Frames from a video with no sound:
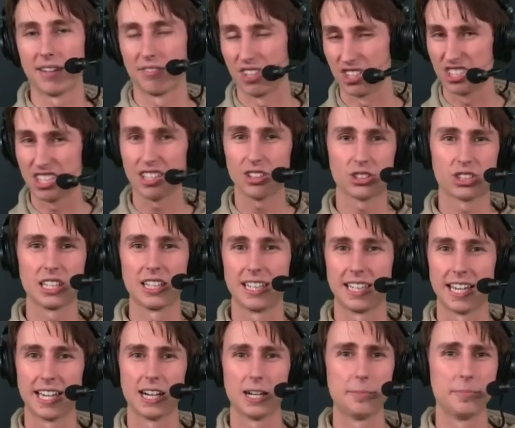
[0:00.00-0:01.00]
If the Steelers can
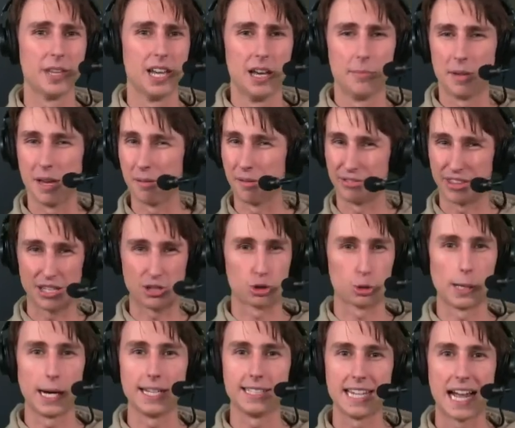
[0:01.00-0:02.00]
get him, maybe if they
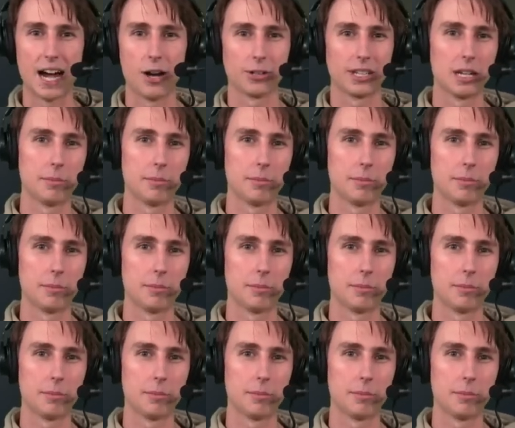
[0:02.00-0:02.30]
trade down,